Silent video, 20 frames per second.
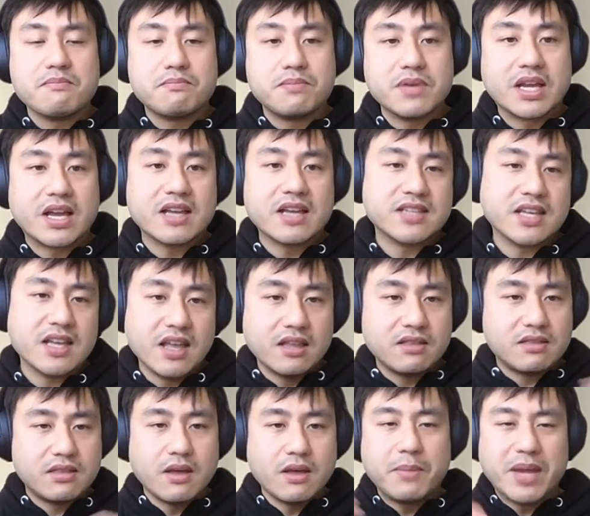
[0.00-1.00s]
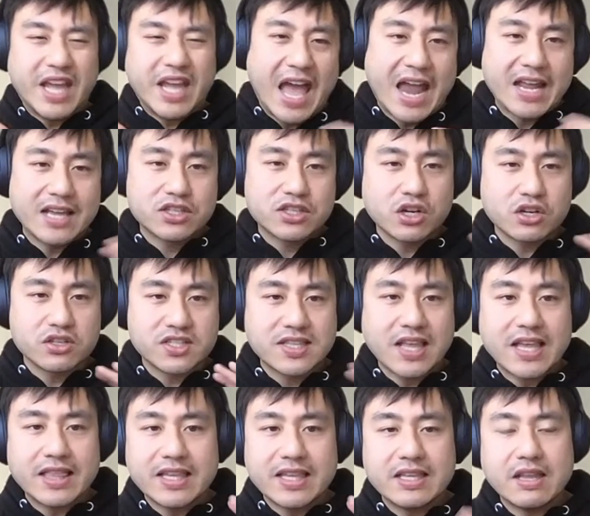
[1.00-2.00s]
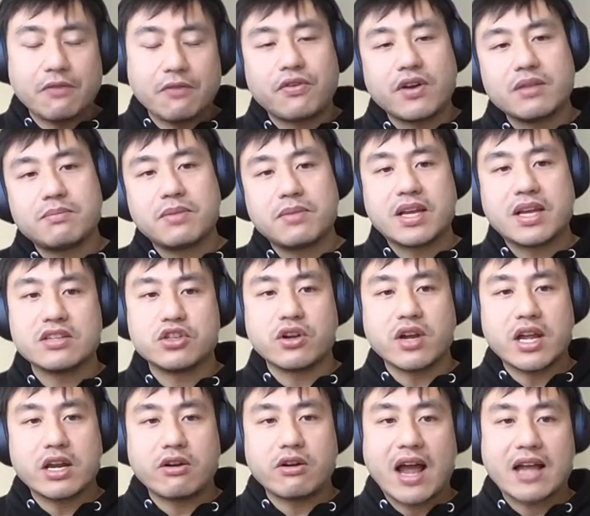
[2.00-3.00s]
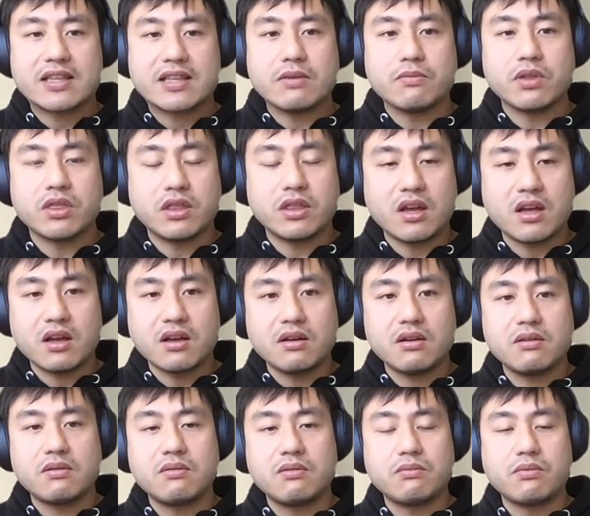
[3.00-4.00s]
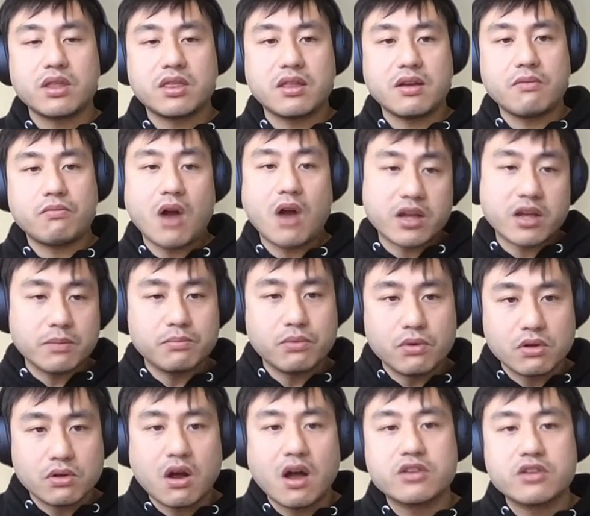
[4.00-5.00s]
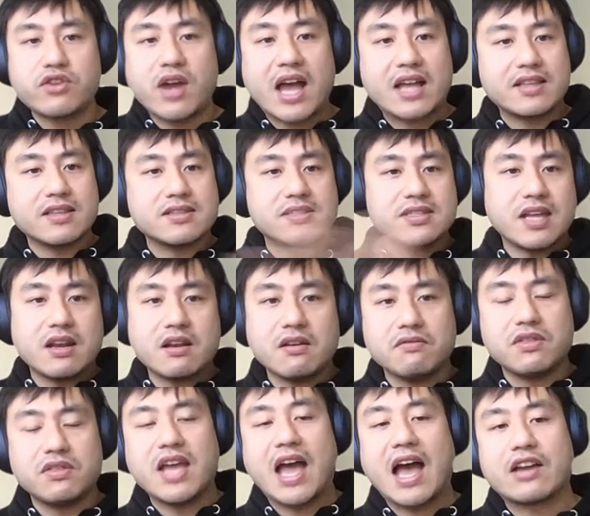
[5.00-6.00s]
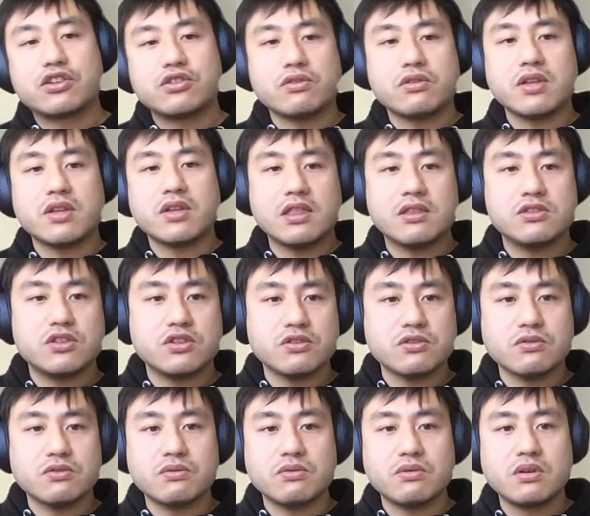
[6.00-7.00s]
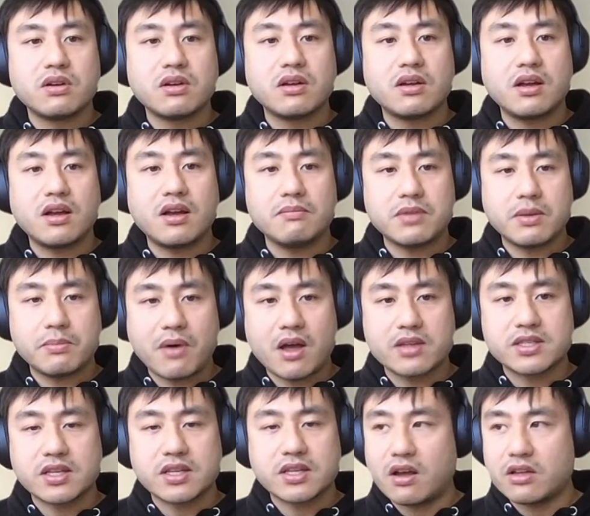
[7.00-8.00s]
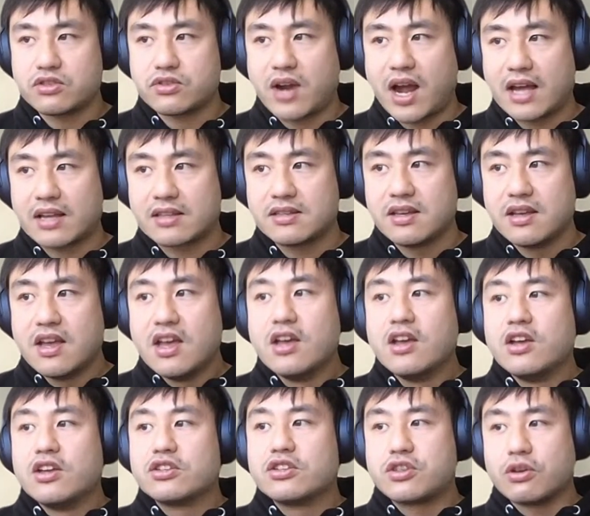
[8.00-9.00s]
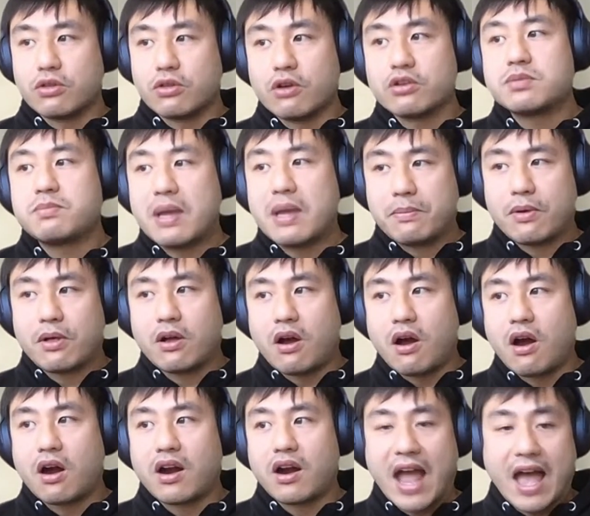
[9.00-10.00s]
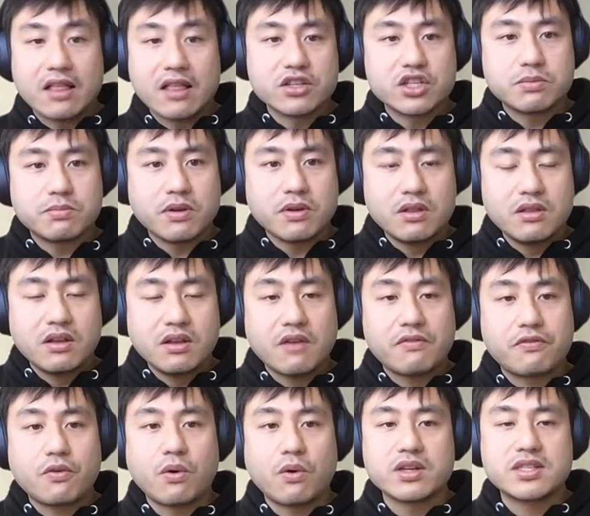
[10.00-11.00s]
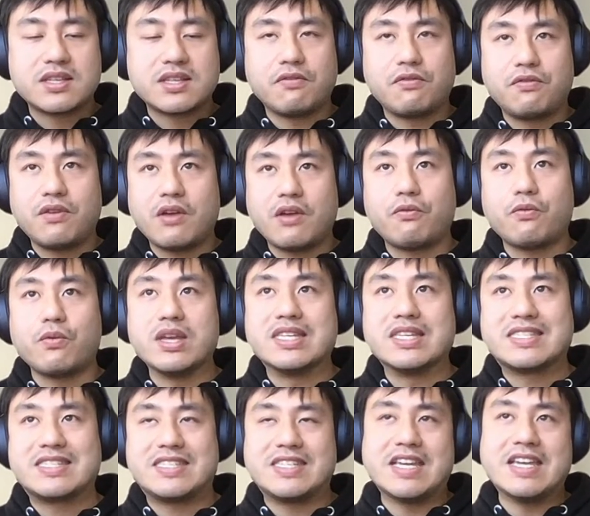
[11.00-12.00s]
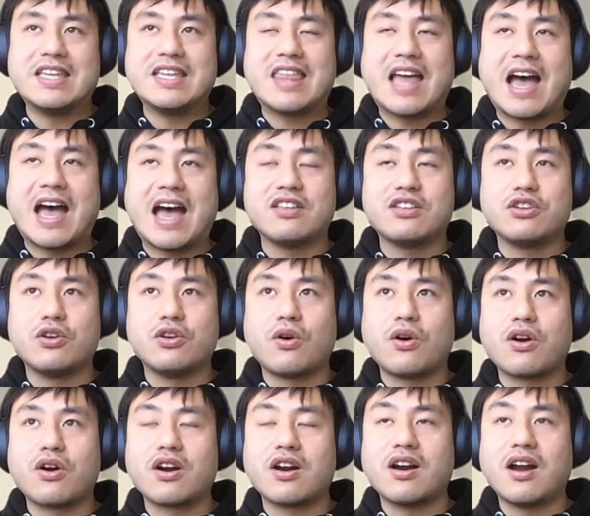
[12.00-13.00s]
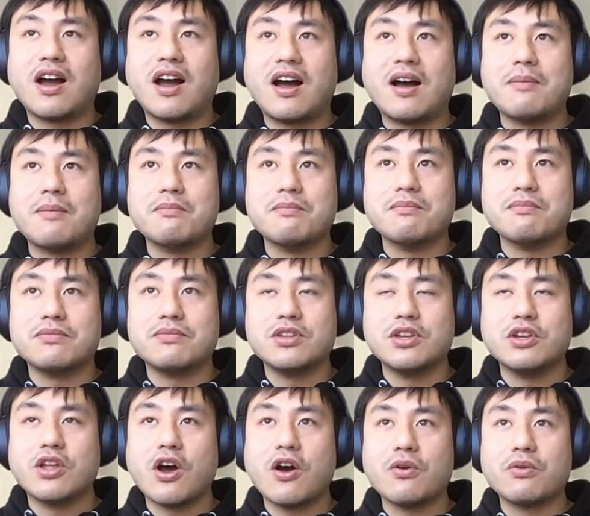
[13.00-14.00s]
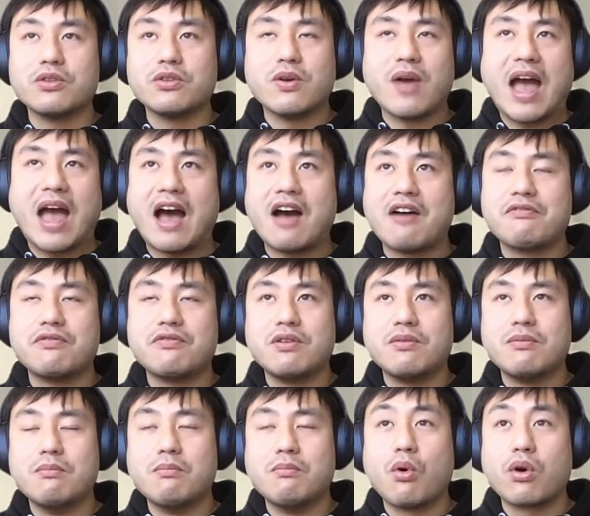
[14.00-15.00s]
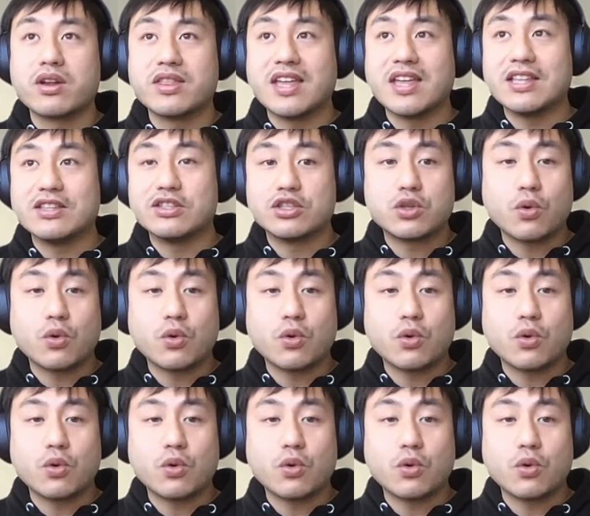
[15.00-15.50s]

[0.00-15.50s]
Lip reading: Because the mechanics are slightly different because you're interacting with the Rocketpool contract instead of the actual ETH2 deposit contract. So those people are eligible. Of course, if we see that you're you have more than